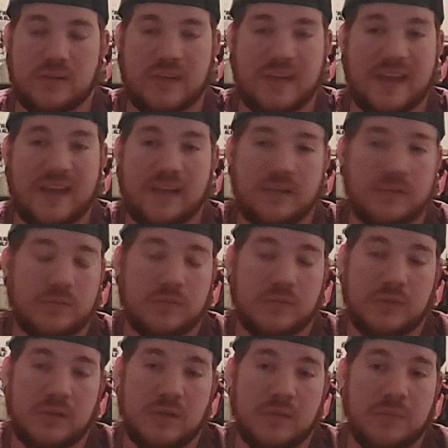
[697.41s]
It has
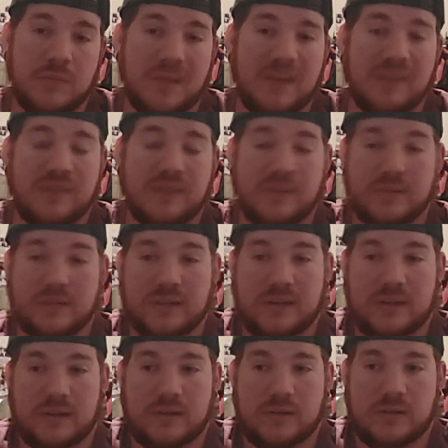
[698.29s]
my favorite
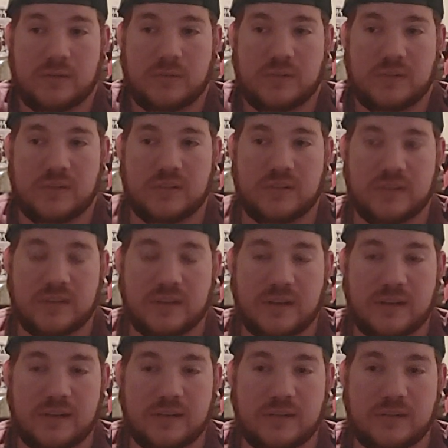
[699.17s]
character, which is
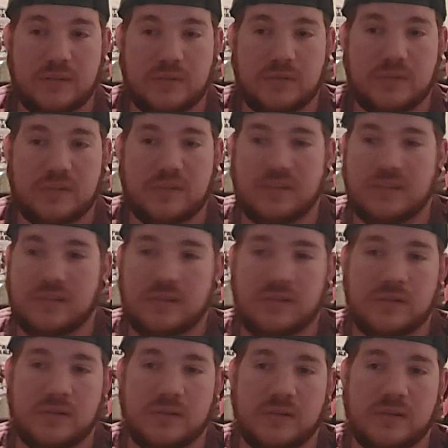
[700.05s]
Kakashi, which
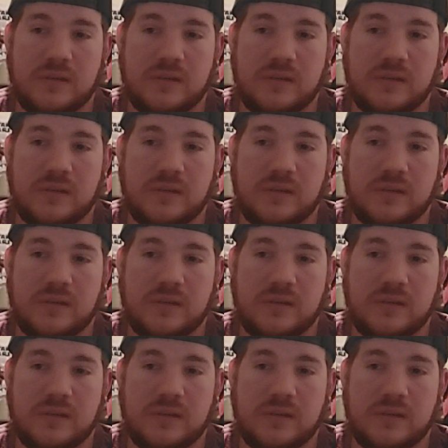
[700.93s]
is,